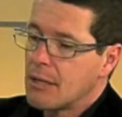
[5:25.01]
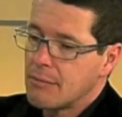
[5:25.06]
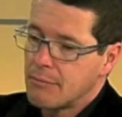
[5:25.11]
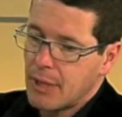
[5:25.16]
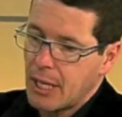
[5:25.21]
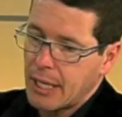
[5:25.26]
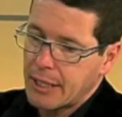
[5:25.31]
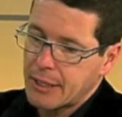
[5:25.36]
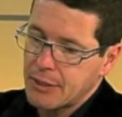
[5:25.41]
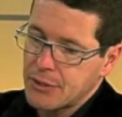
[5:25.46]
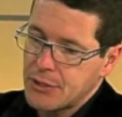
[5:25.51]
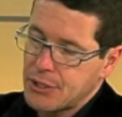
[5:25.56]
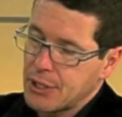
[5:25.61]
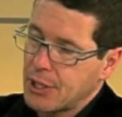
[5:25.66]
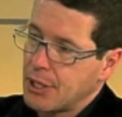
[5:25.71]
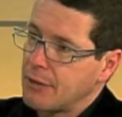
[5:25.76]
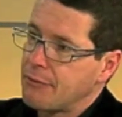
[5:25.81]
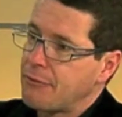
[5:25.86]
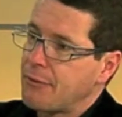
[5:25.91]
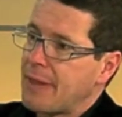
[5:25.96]
My
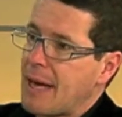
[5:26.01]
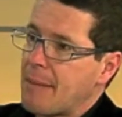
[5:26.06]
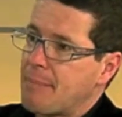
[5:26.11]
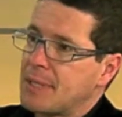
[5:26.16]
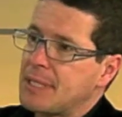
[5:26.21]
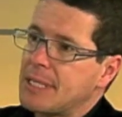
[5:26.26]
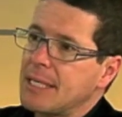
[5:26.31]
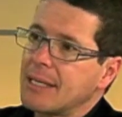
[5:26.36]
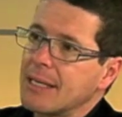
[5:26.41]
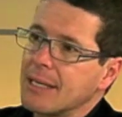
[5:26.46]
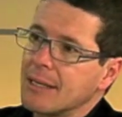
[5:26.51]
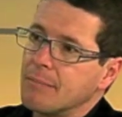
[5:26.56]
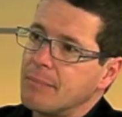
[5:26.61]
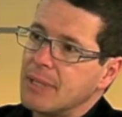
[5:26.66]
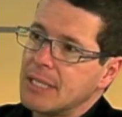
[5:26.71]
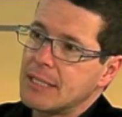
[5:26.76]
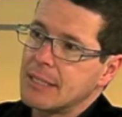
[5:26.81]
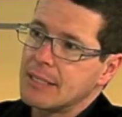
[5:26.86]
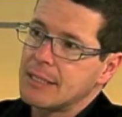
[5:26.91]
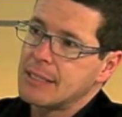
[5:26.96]
concern for that particular
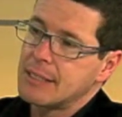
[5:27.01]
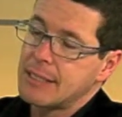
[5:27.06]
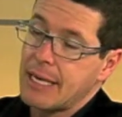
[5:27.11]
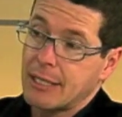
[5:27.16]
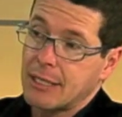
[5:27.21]
business is